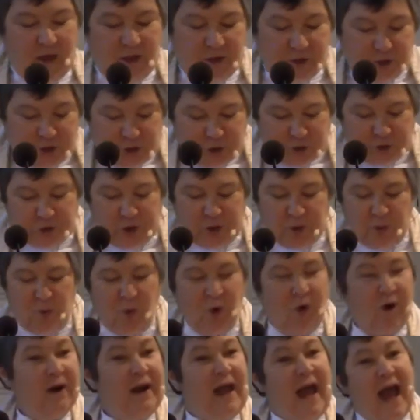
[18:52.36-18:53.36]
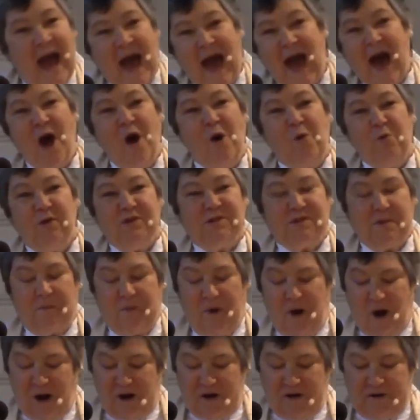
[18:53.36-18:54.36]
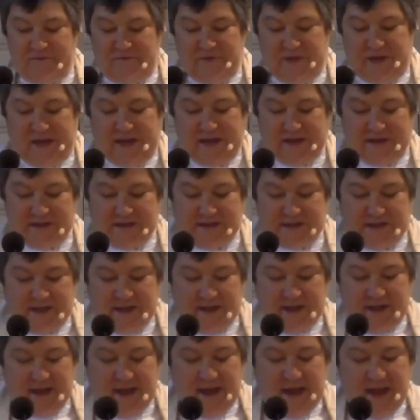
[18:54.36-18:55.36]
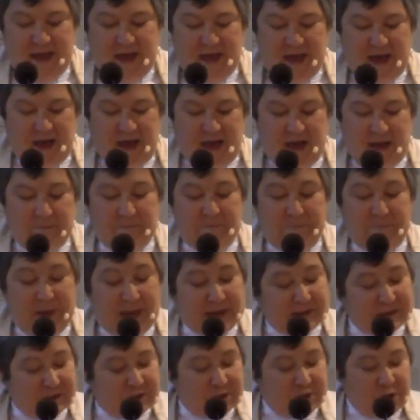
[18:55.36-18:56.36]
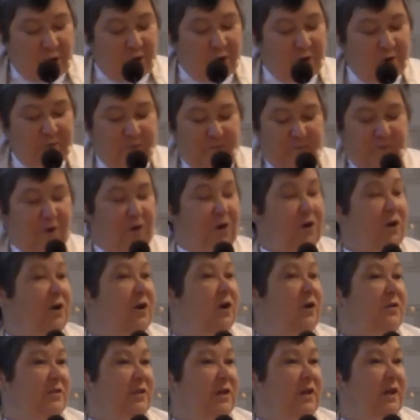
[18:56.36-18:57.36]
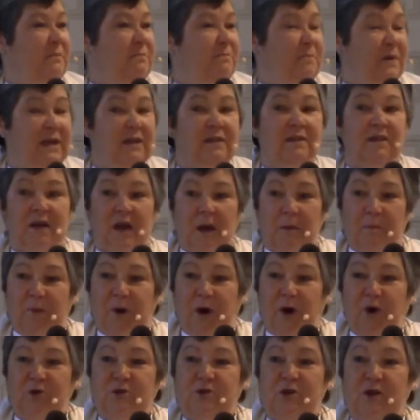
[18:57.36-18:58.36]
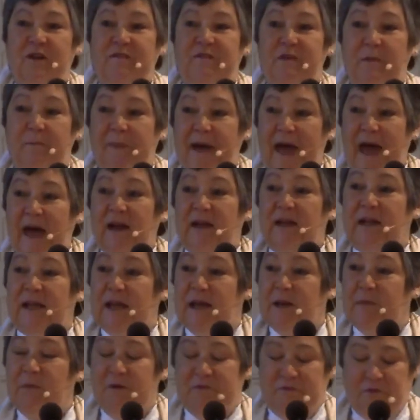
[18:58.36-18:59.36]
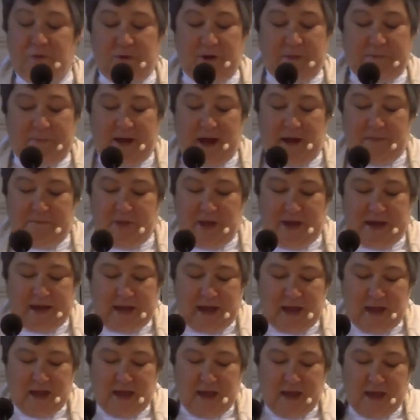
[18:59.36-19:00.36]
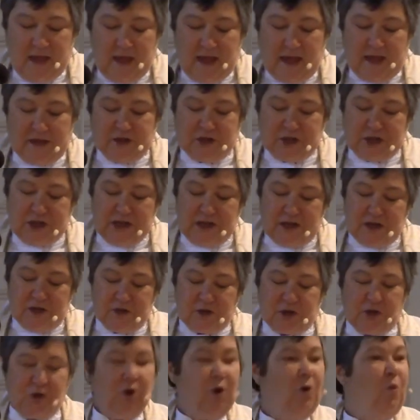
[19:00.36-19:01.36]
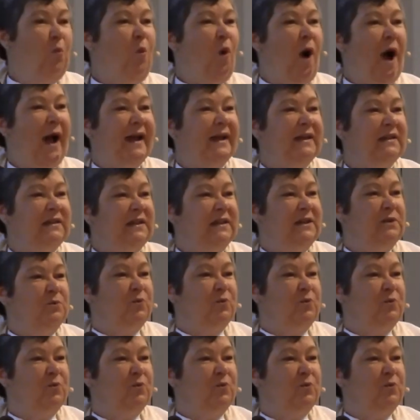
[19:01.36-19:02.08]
Julia Ward Howe was a part of this, best known for being the composer of the Battle Hymn of the Republic, and she issued a widely